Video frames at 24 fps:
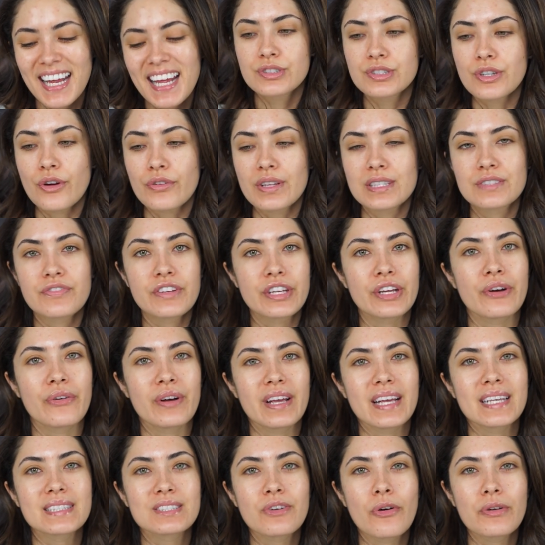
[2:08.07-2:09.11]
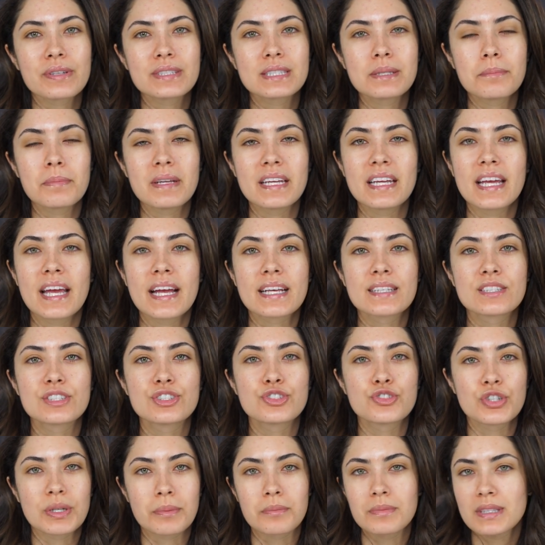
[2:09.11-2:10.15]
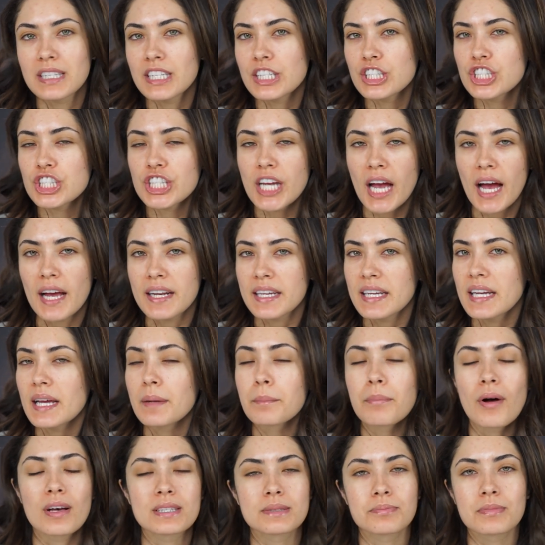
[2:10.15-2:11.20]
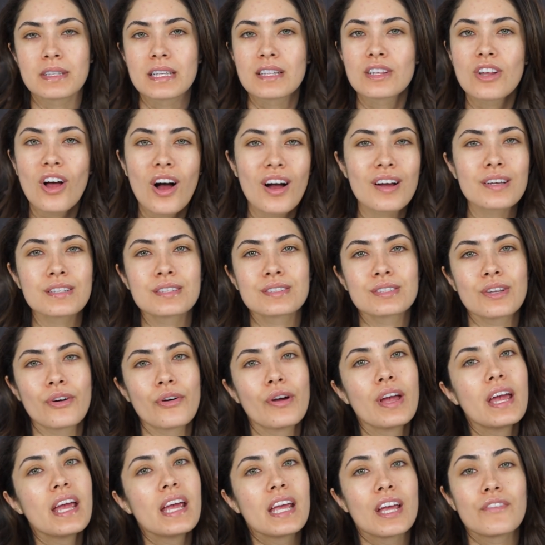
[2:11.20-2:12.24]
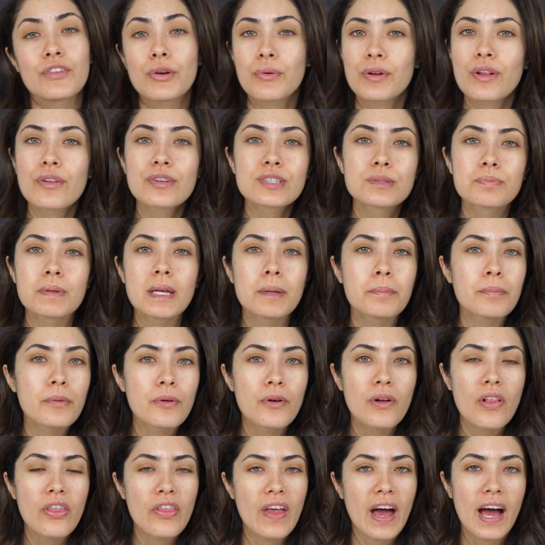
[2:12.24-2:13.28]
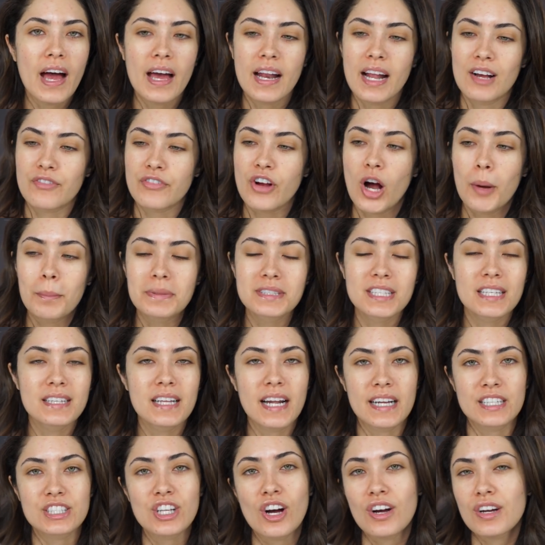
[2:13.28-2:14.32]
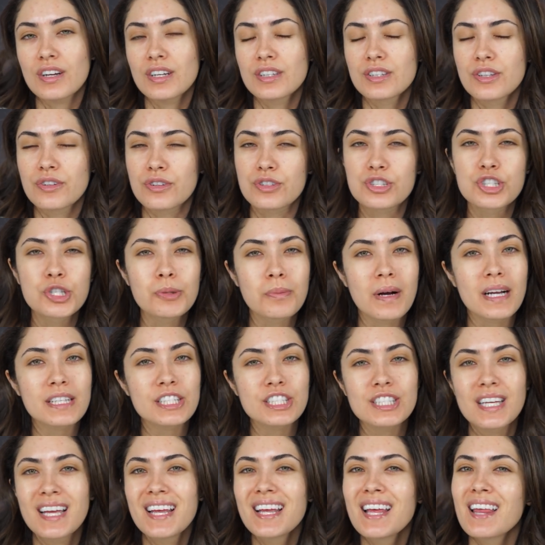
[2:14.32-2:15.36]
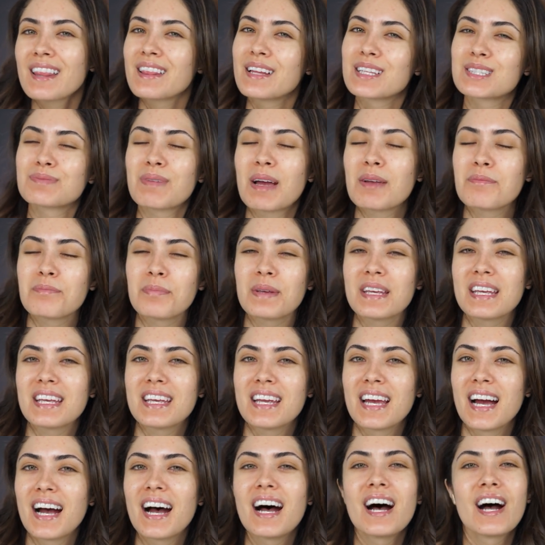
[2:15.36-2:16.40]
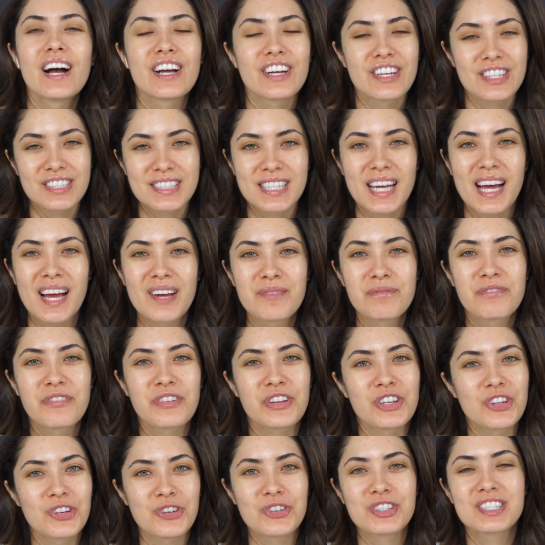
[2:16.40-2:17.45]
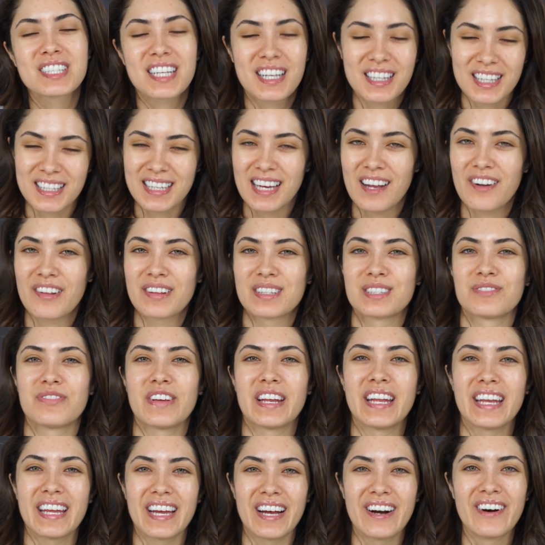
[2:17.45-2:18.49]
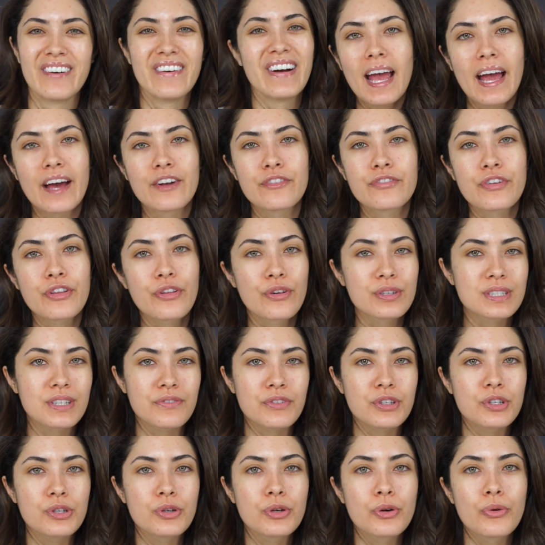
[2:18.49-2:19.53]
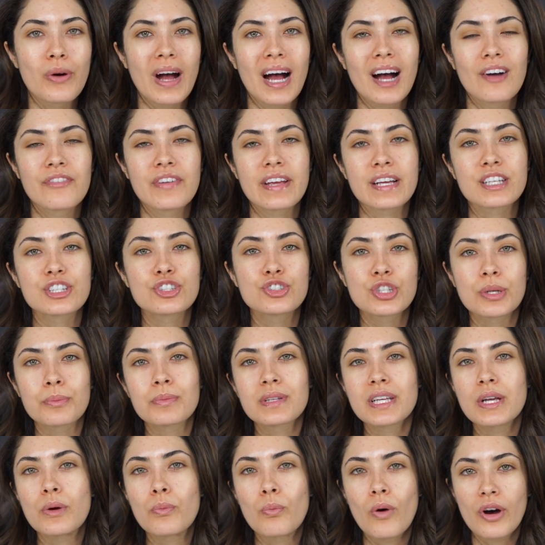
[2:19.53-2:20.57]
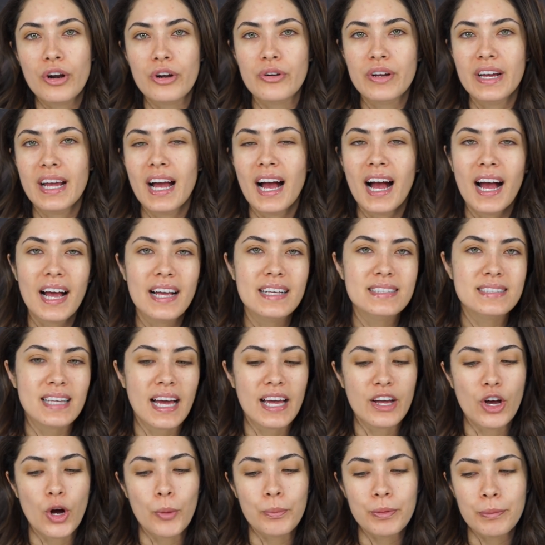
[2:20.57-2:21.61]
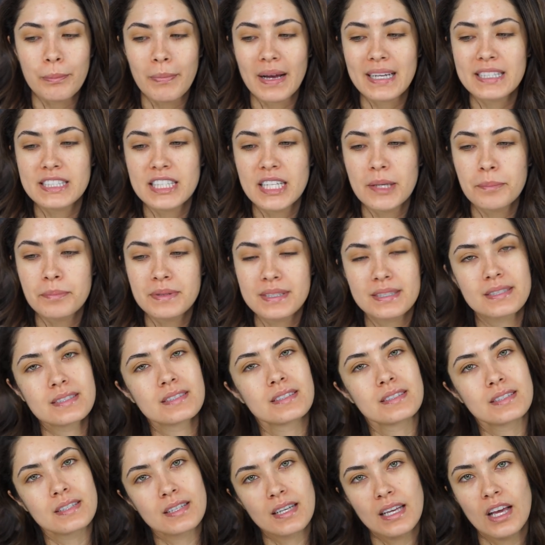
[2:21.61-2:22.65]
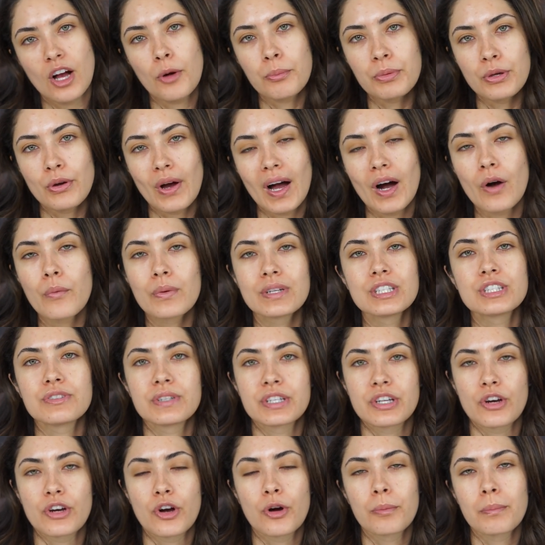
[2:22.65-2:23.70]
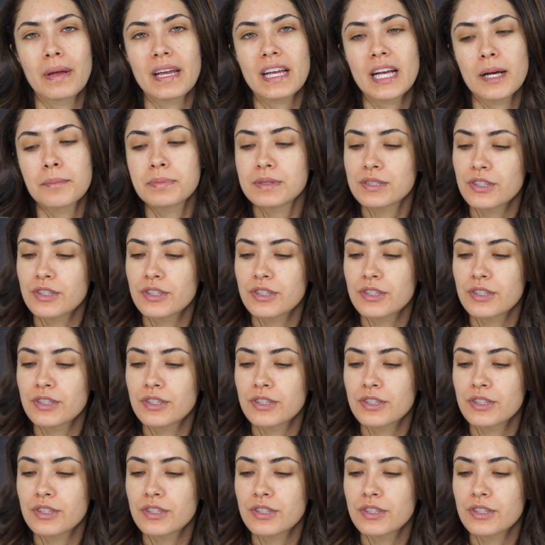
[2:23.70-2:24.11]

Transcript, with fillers: So this video is going to be extremely chatty and possibly long. So if you're one of those people that have commented that I talk a little too much, this might be a good time for you to click out of this video. And for those of you who have extremely watery eyes, I hope my tips help you out when doing your own makeup.